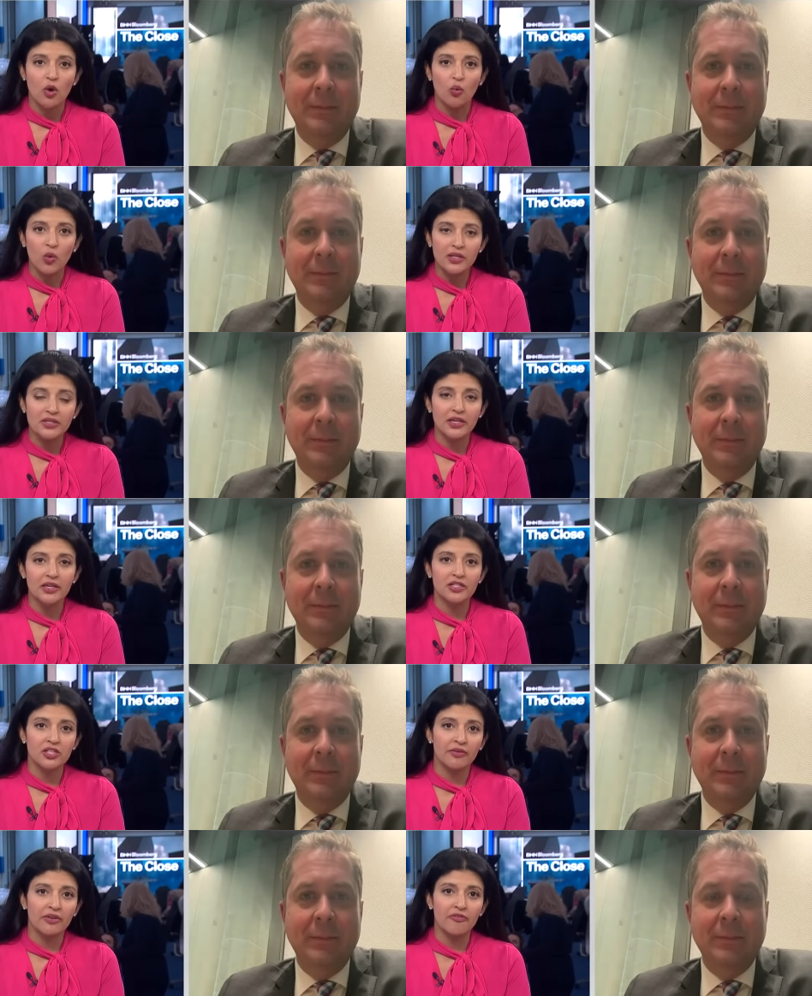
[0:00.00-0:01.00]
Speaker 1: is what is
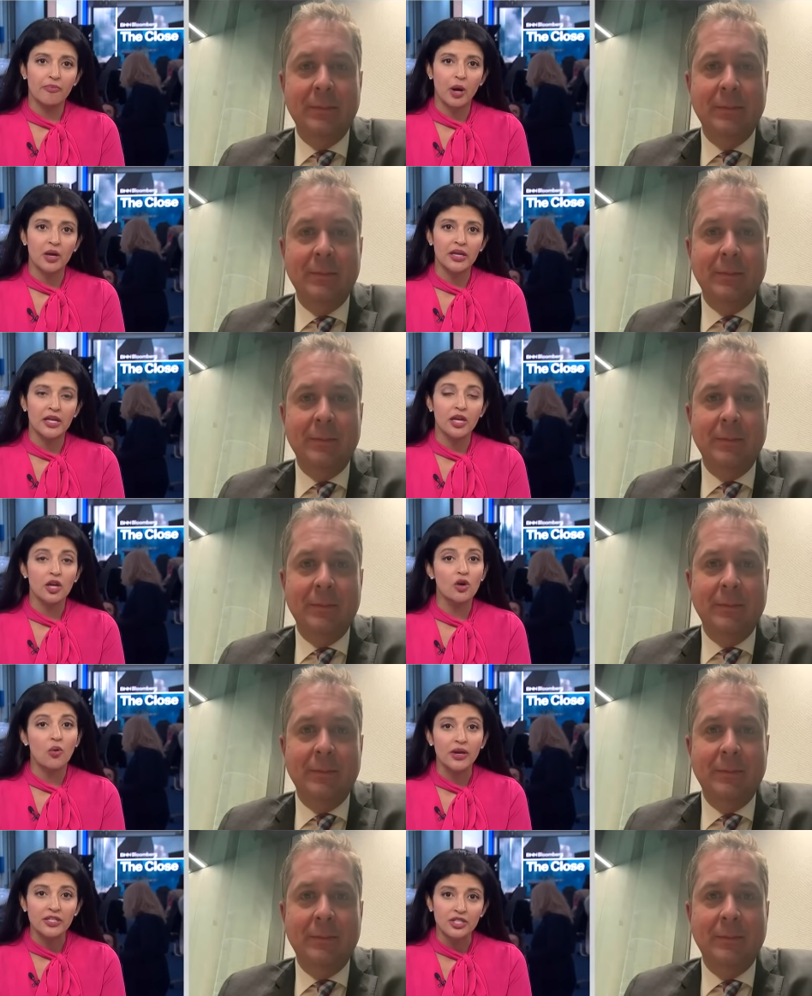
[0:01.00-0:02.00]
the Conservative
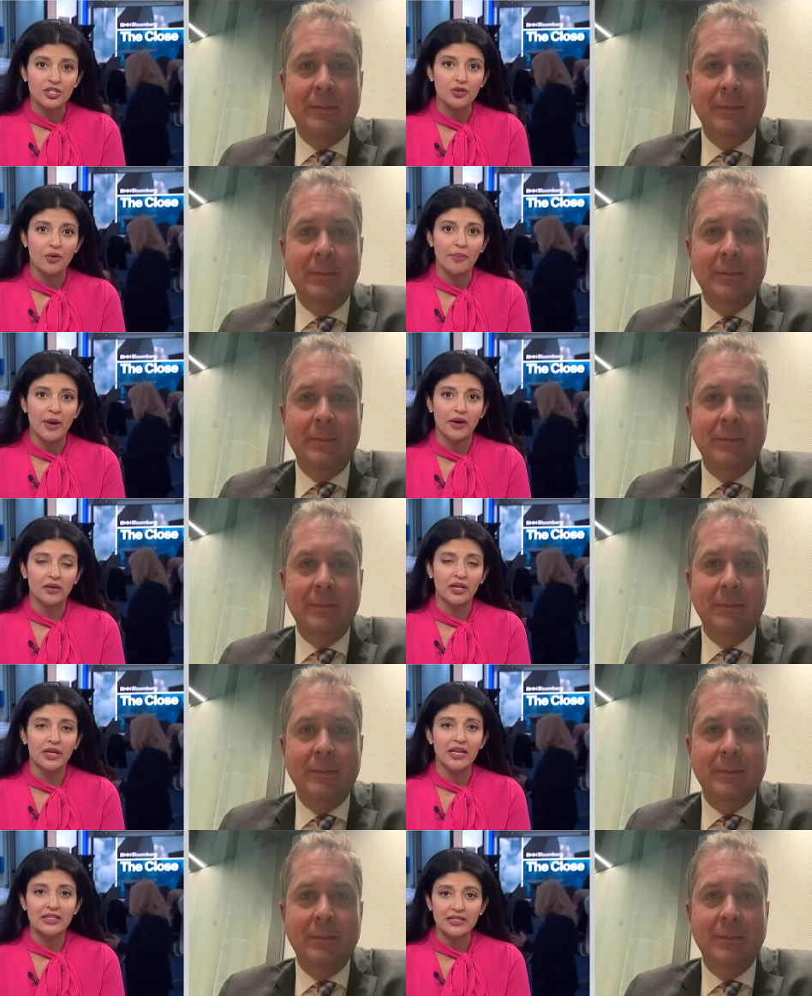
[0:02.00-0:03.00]
Party going to do
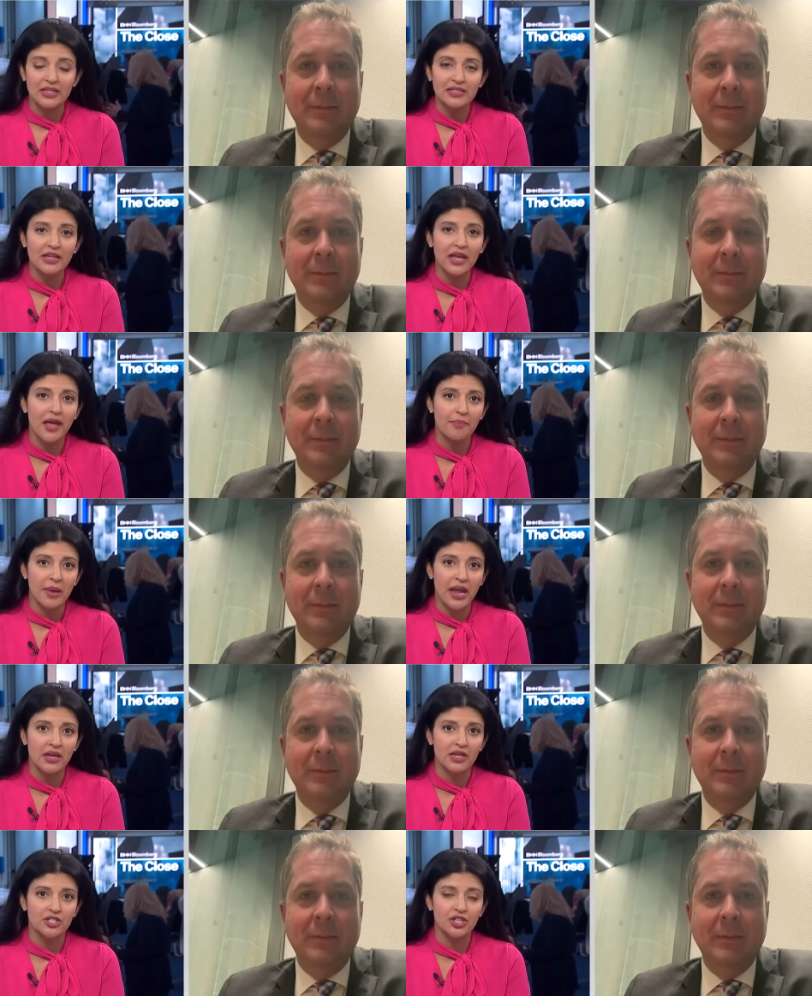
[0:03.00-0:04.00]
about it? Is this a
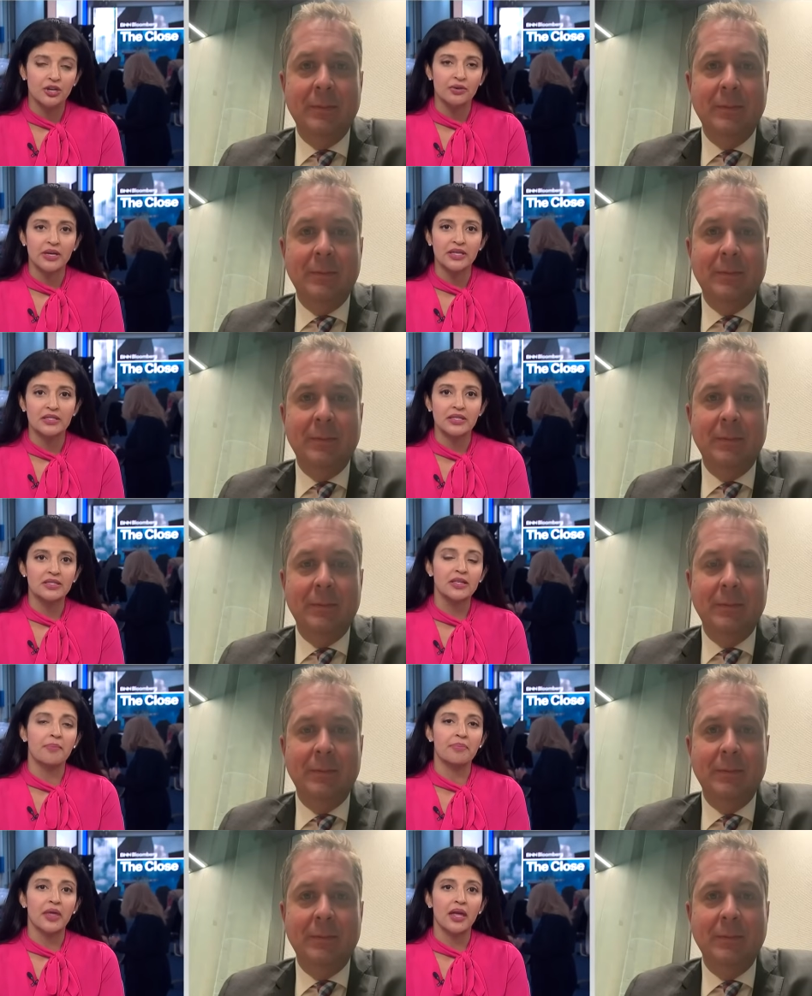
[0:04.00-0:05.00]
campaign issue? Is
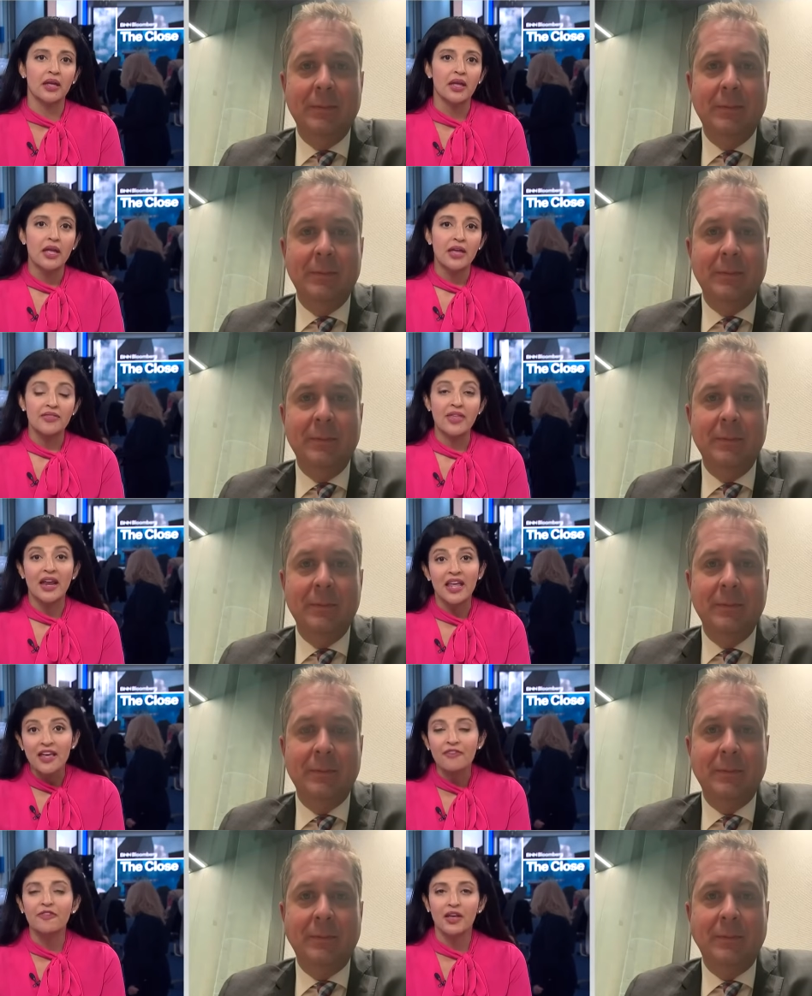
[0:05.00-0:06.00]
this something
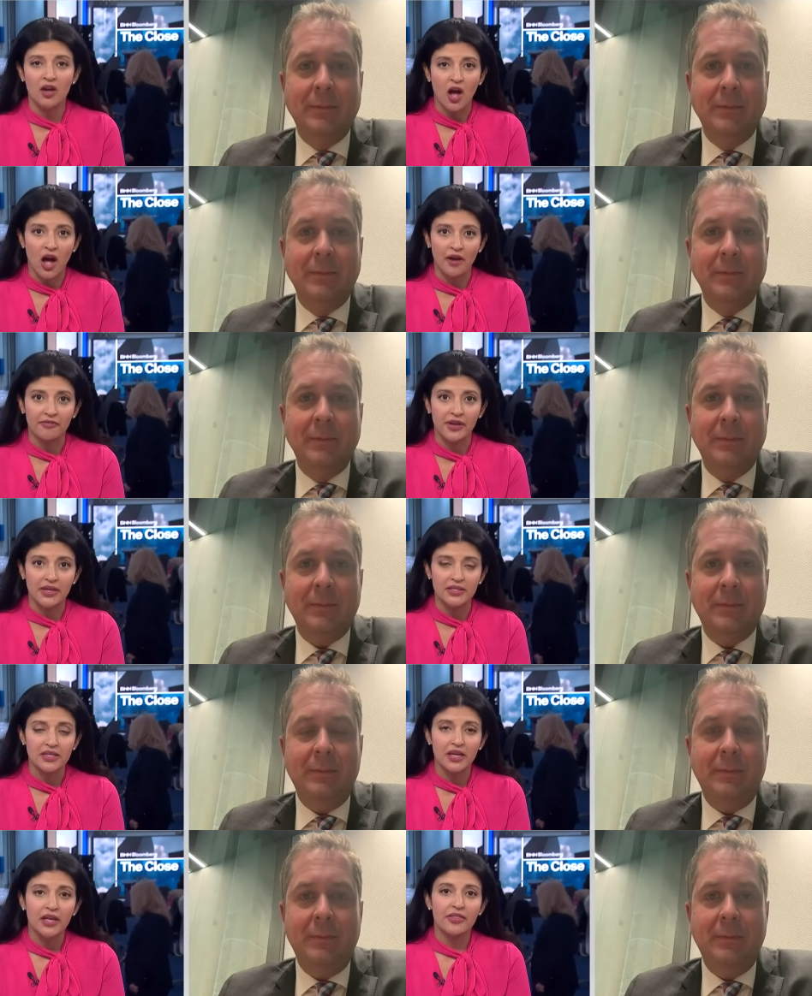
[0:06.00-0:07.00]
that, if in
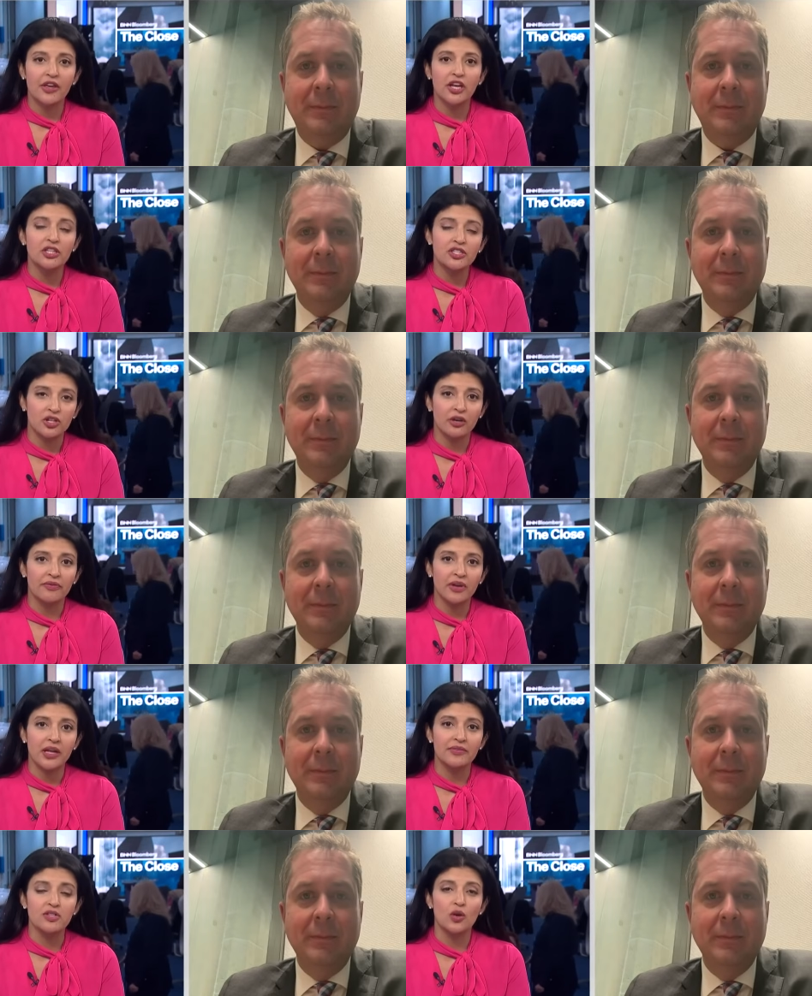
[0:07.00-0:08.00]
office, the
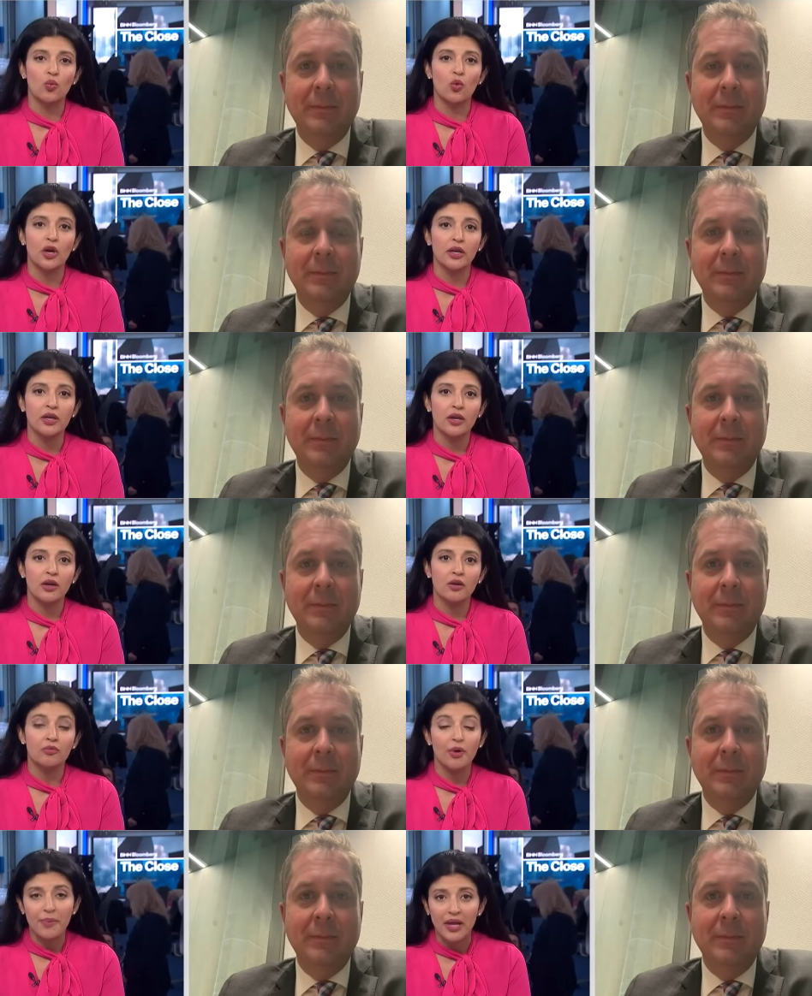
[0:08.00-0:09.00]
Conservatives would
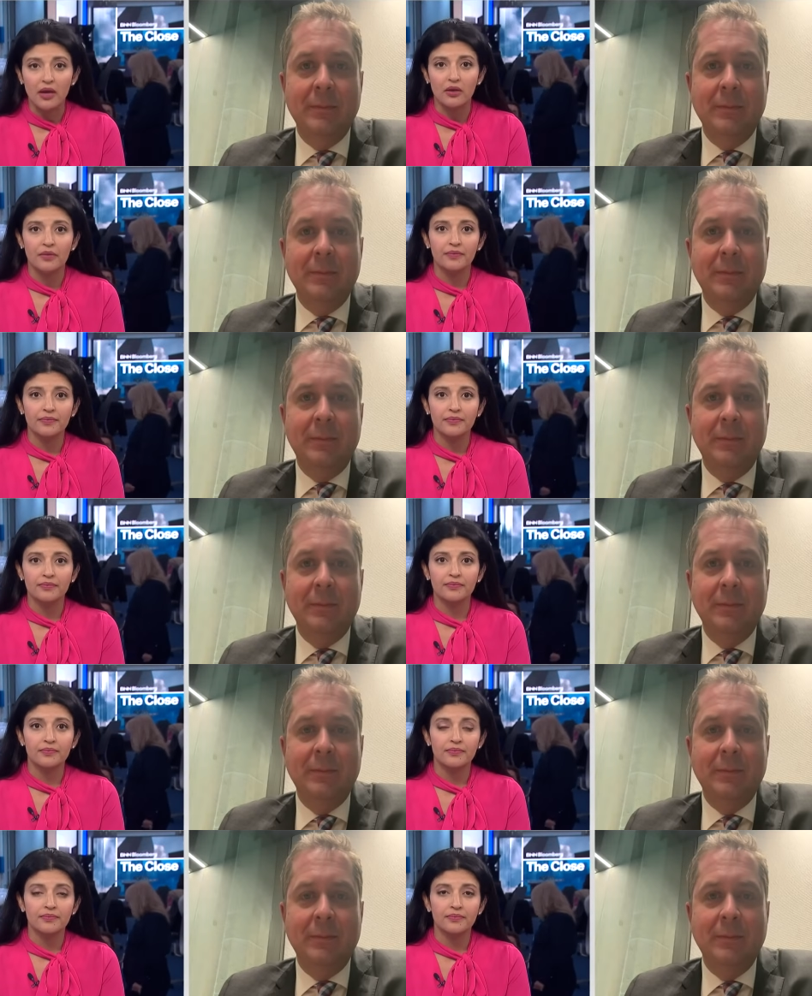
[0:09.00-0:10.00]
repeal?
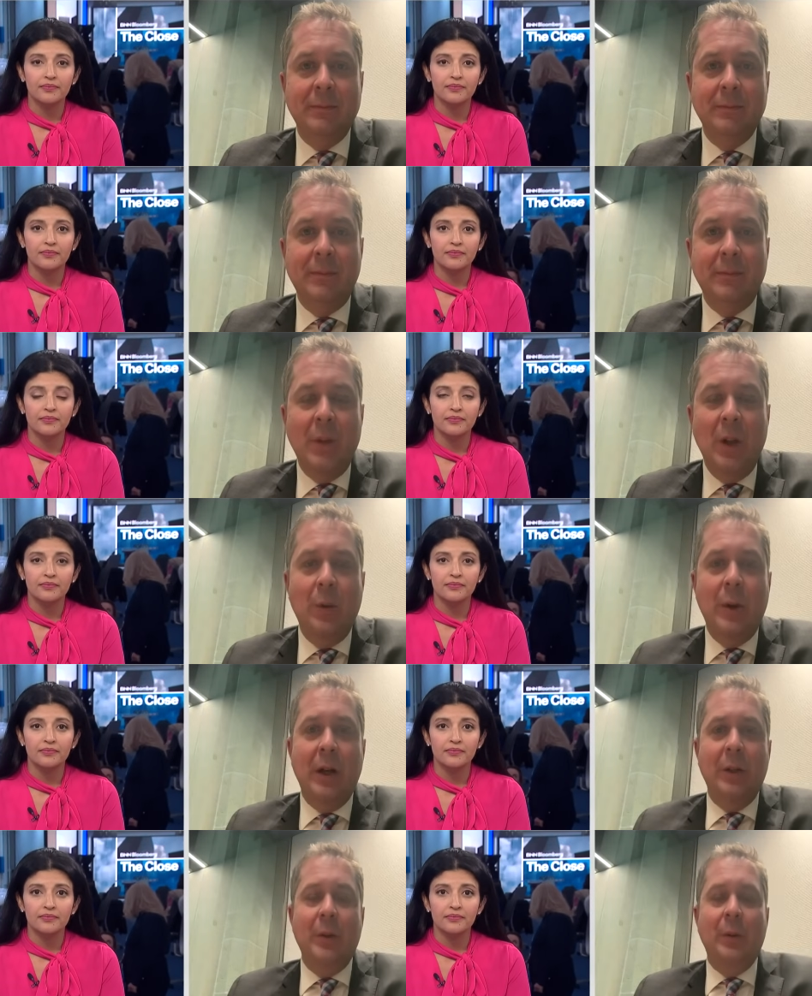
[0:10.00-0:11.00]

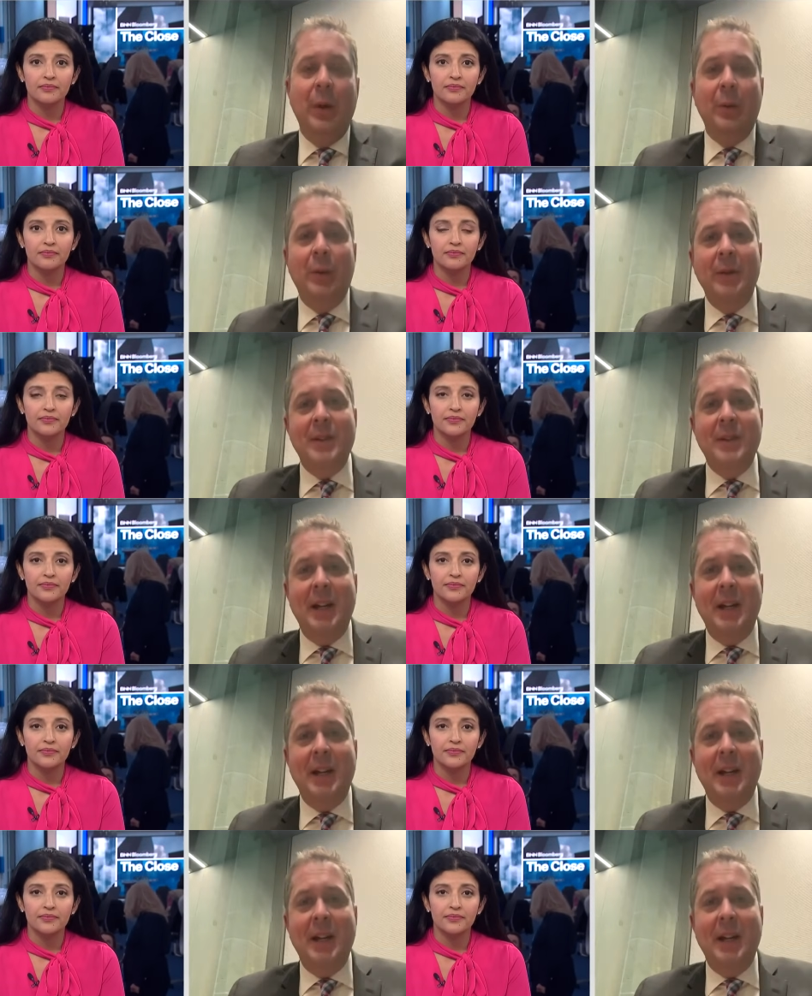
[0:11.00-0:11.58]
Speaker 2: Well, what